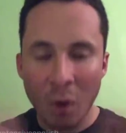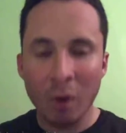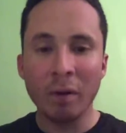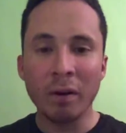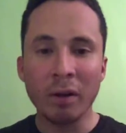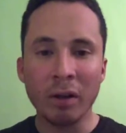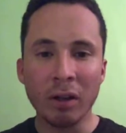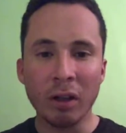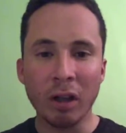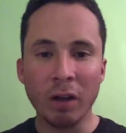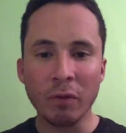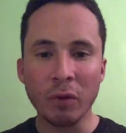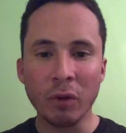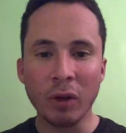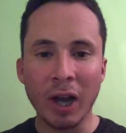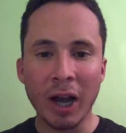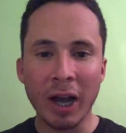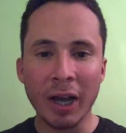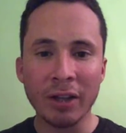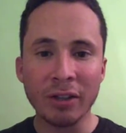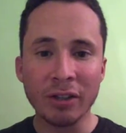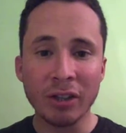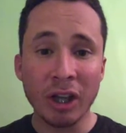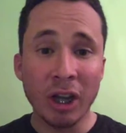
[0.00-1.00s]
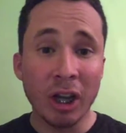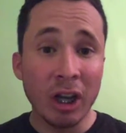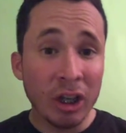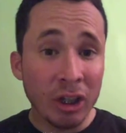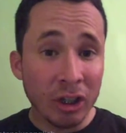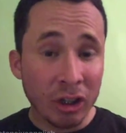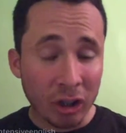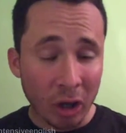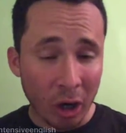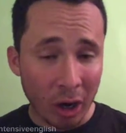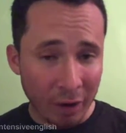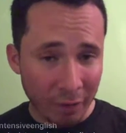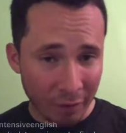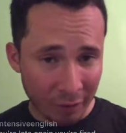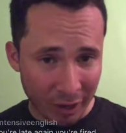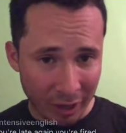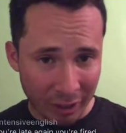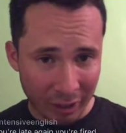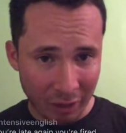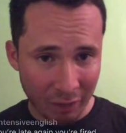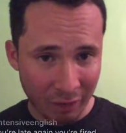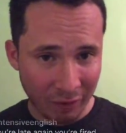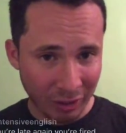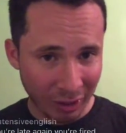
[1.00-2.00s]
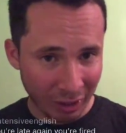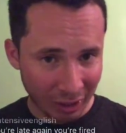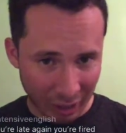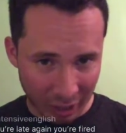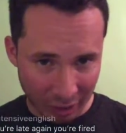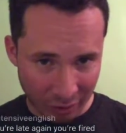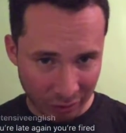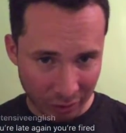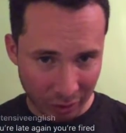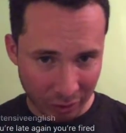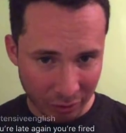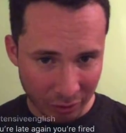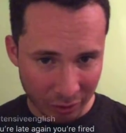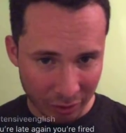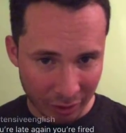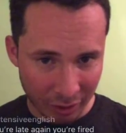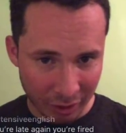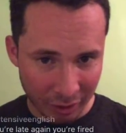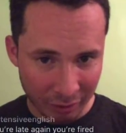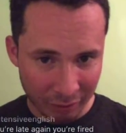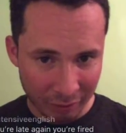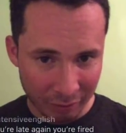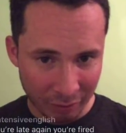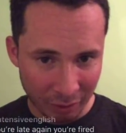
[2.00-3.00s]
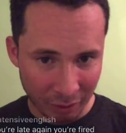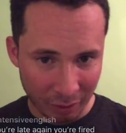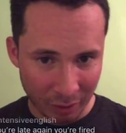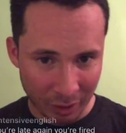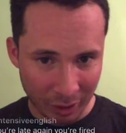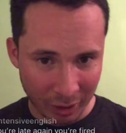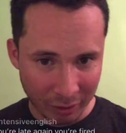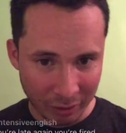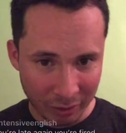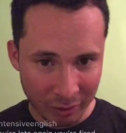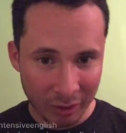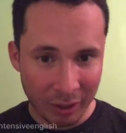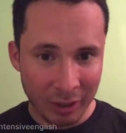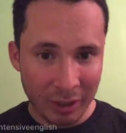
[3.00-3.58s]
Love you guys. Sorry for not giving the class yesterday, all right?